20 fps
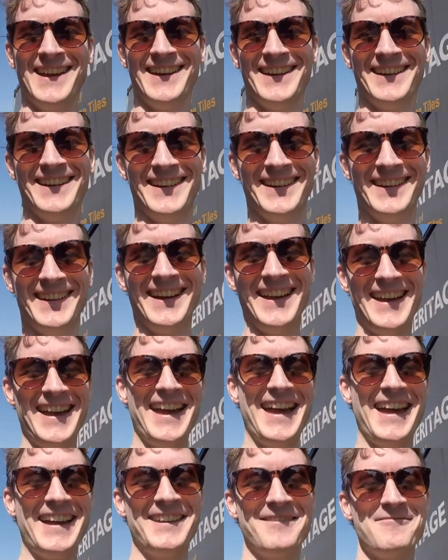
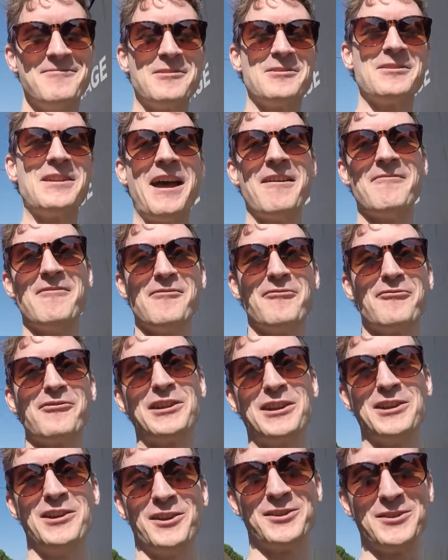have a
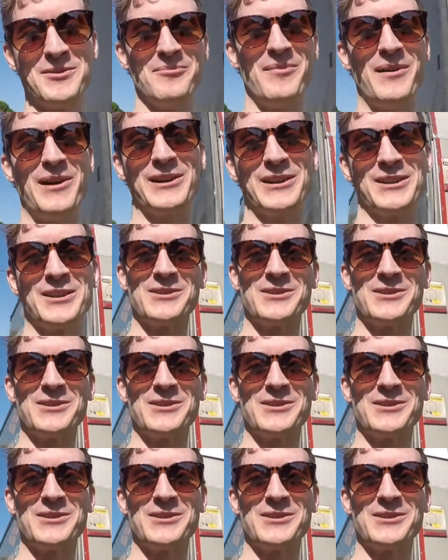freaking awesome party,